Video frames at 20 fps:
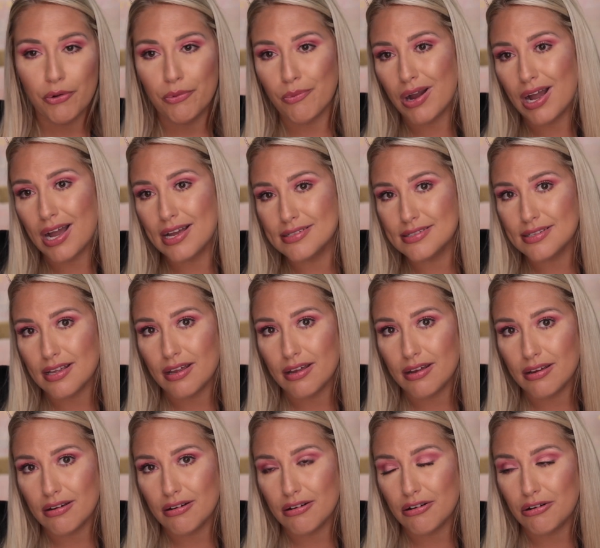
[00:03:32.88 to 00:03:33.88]

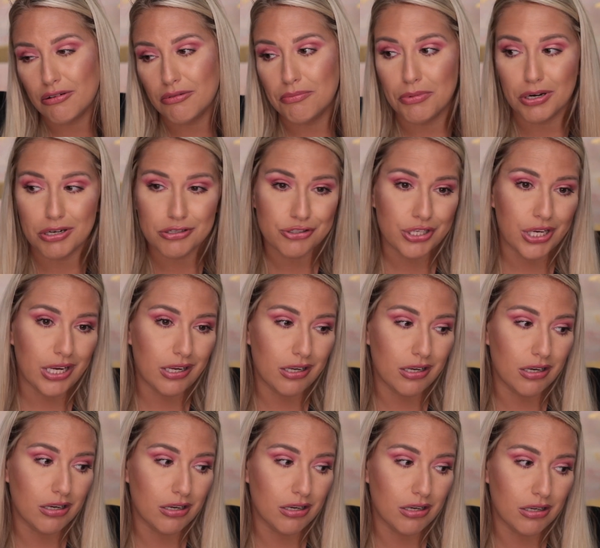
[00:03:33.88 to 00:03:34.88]
YSL, Marc
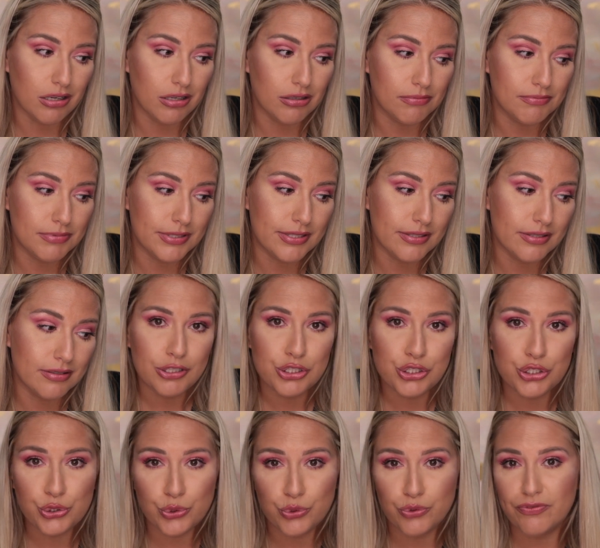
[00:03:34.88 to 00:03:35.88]
Jacobs,
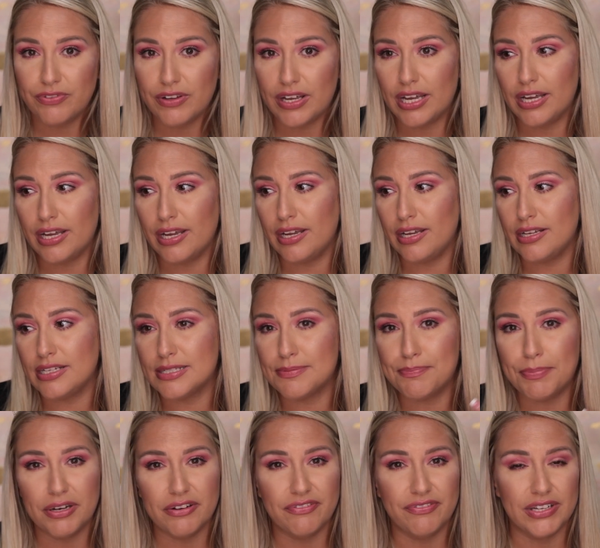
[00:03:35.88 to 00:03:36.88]
Too
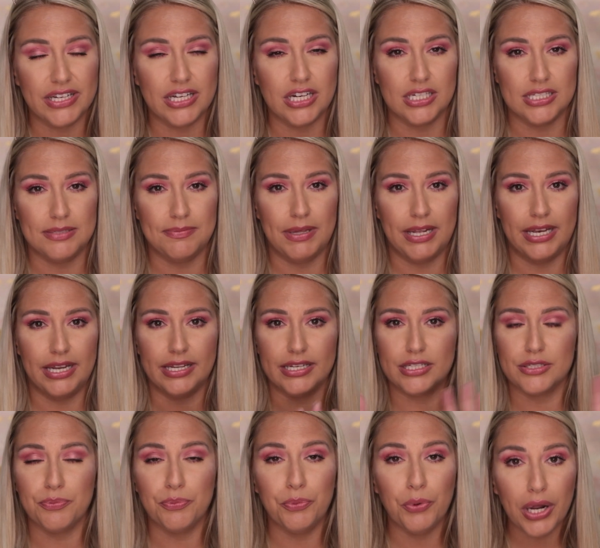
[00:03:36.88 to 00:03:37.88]
Faced, Benefit
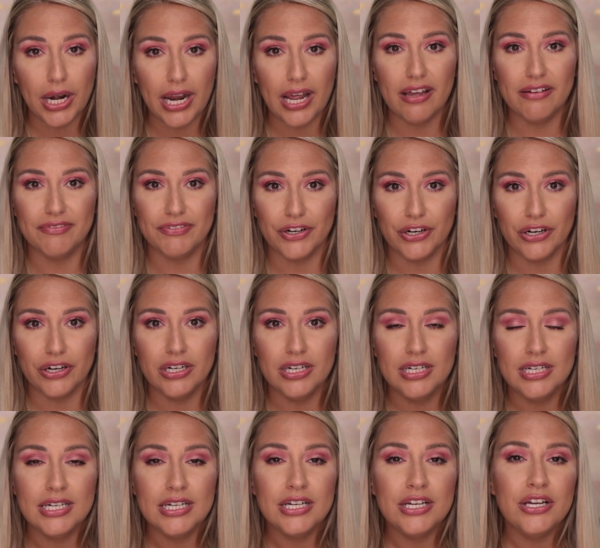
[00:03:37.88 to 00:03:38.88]
Cosmetics, whatever
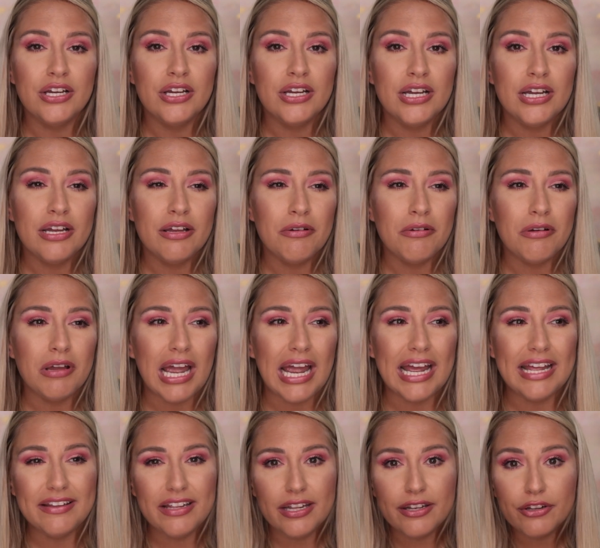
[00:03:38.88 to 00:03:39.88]

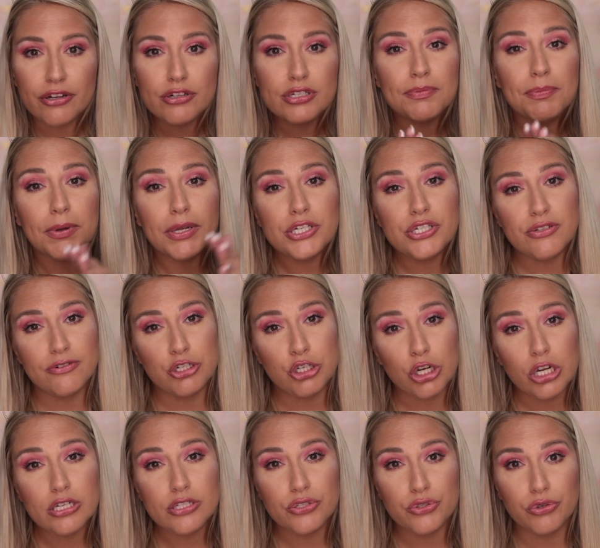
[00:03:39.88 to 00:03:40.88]
and then there's a bunch of
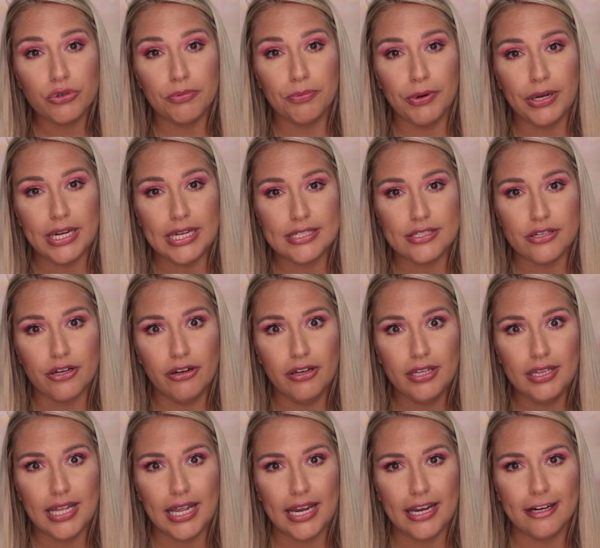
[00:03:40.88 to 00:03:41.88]
drugstore brands
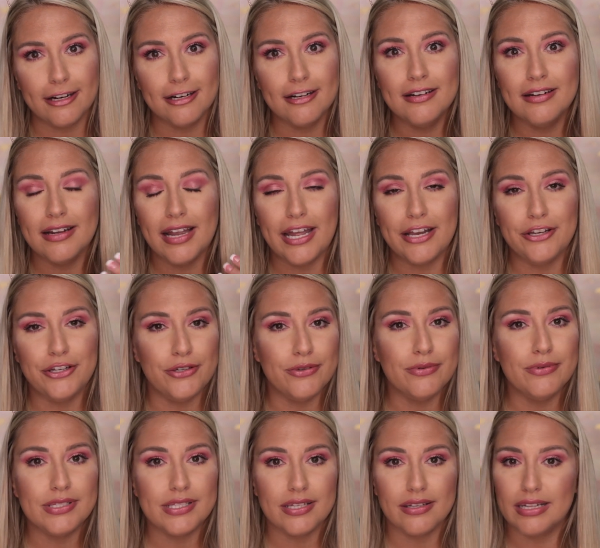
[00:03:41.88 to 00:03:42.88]
on there, and
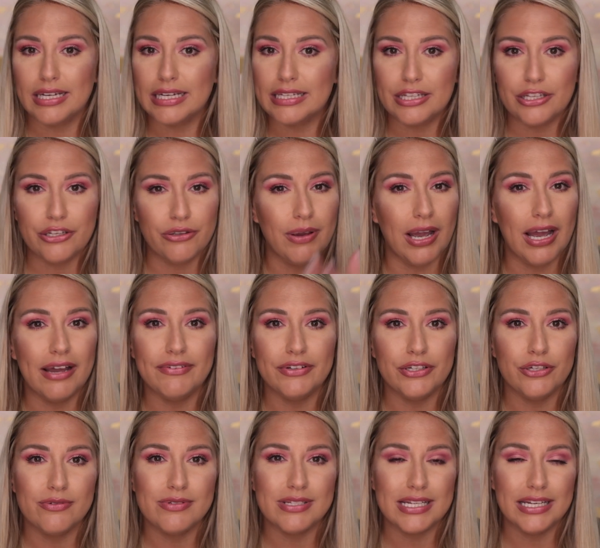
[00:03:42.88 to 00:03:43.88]
you select that you
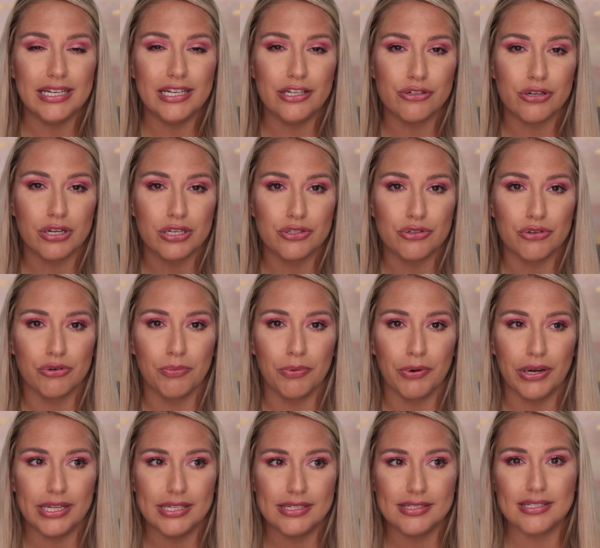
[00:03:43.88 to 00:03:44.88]
haven't used any drugstore
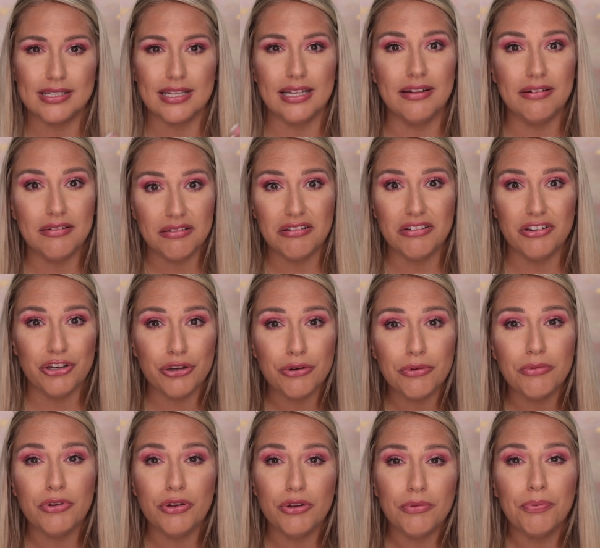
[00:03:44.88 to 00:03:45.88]
brands, then
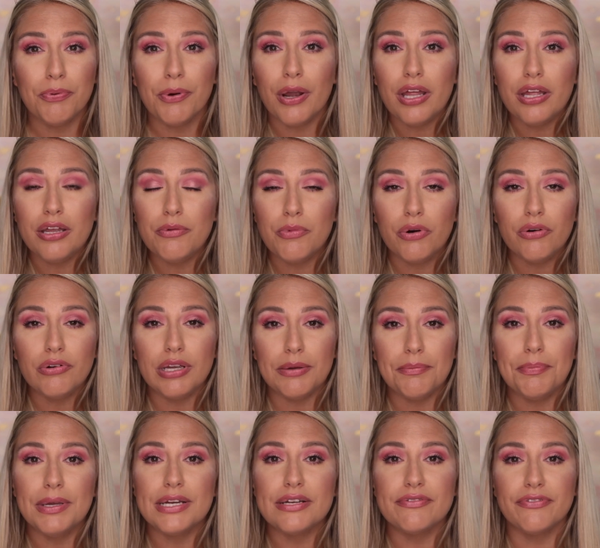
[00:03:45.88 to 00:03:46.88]
you you probably won't
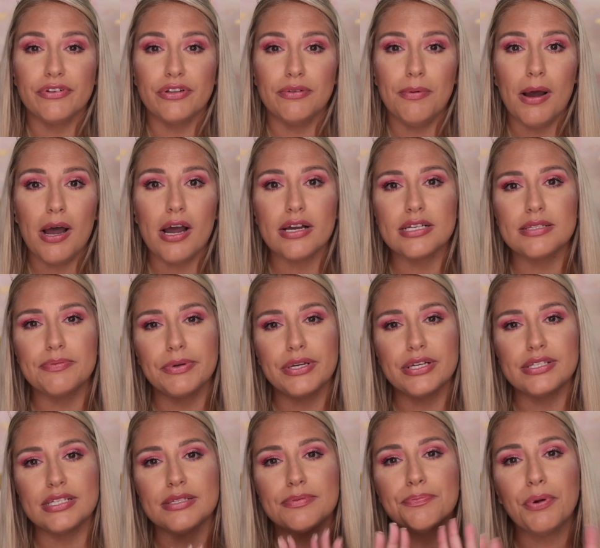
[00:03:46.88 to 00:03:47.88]
get picked for the box
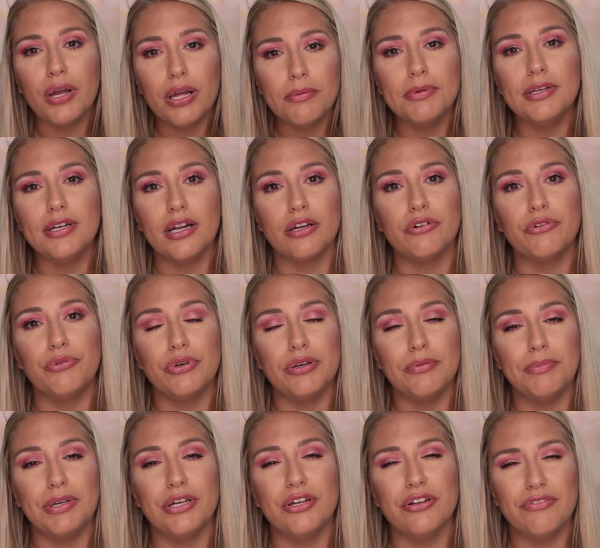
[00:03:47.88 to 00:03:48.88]
because it's probably not going
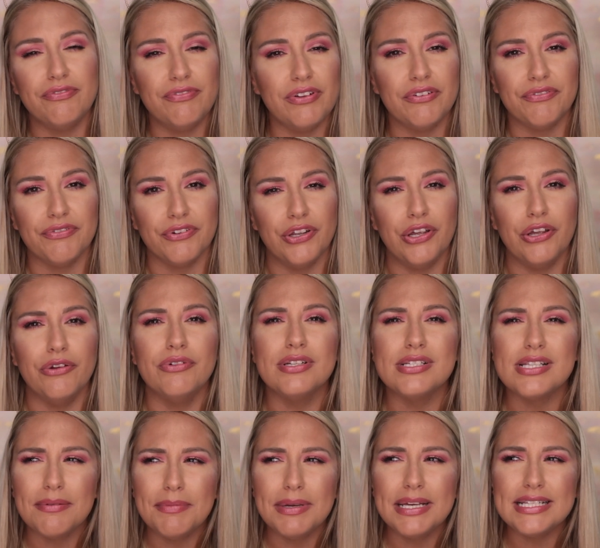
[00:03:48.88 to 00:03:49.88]
to be a good fit for you.
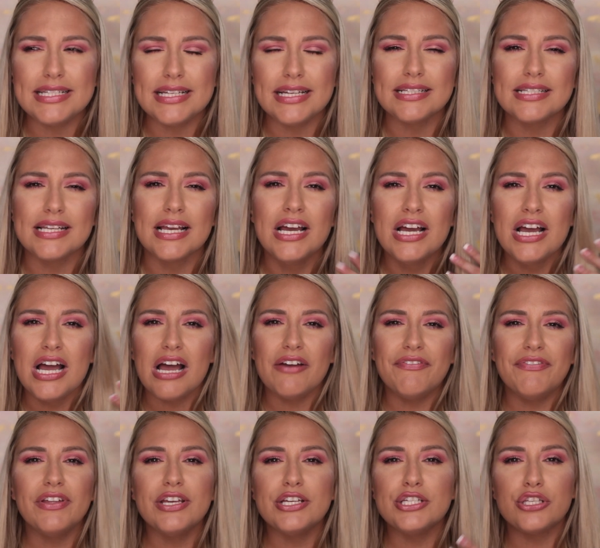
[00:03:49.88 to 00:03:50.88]
Does that make sense? I
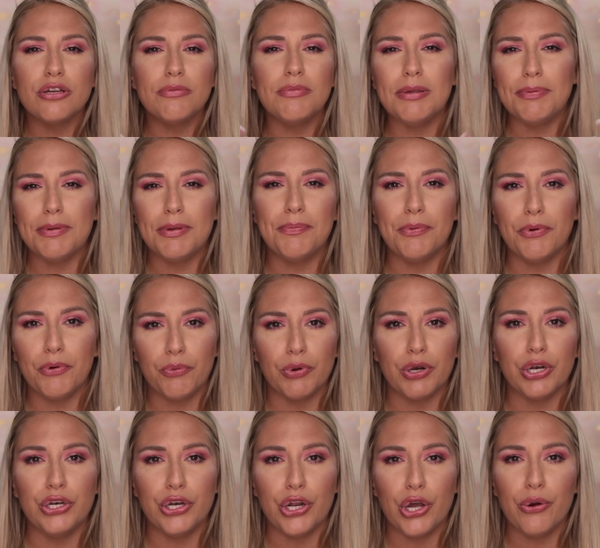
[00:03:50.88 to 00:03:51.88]
feel like so many people
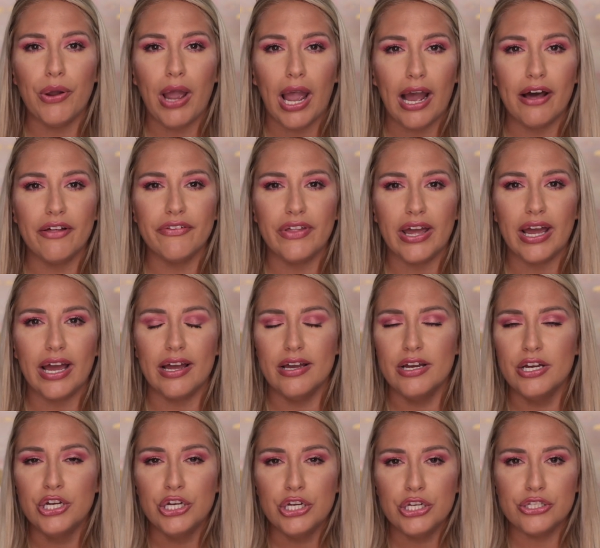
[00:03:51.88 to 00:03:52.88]
want to know how that
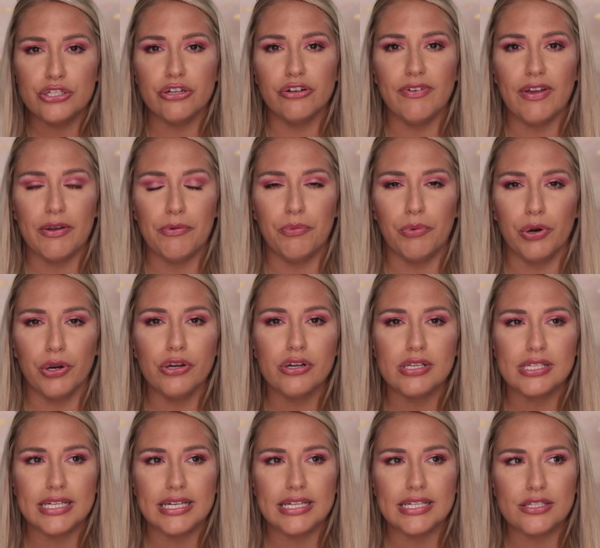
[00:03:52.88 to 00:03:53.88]
survey
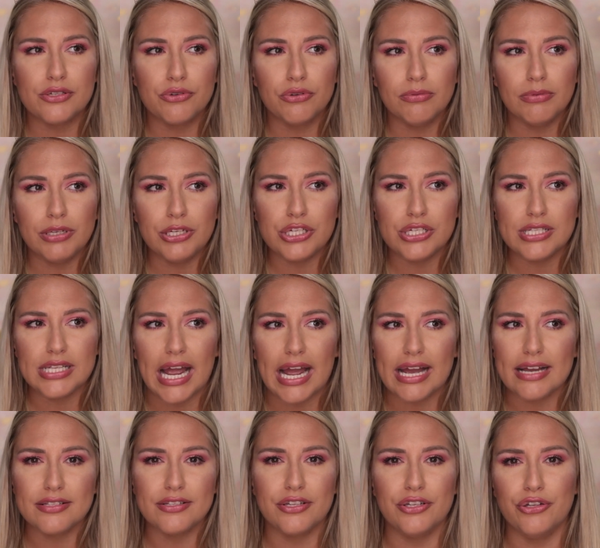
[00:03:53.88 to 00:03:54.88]
works, and it's normally just
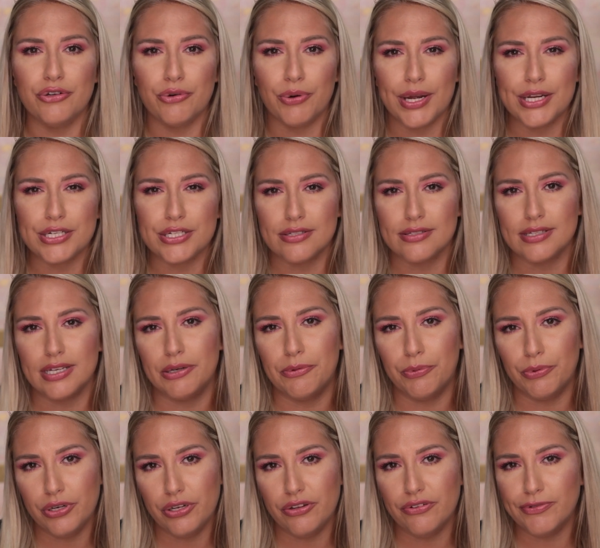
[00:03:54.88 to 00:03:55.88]
asking you questions like,
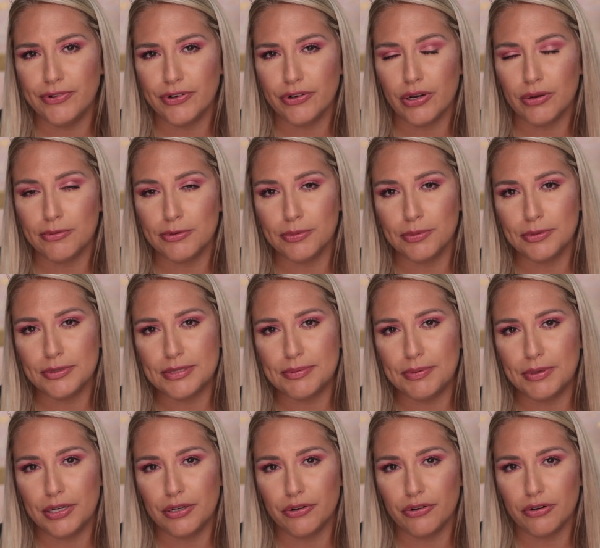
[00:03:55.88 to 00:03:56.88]
what do you feel comfortable
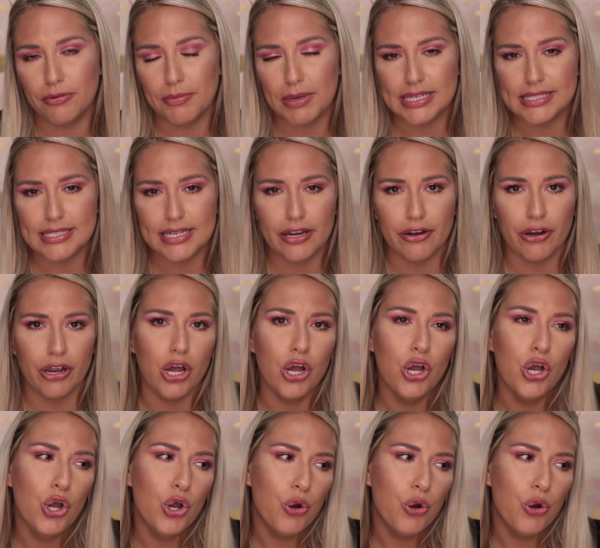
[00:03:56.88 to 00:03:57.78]
spending on a mascara?